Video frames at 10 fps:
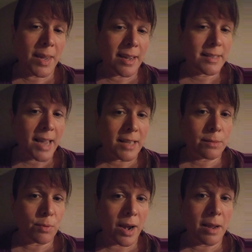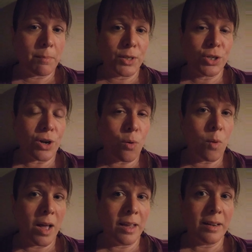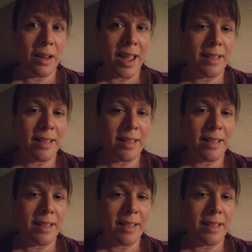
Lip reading: be exasperating, but you know what?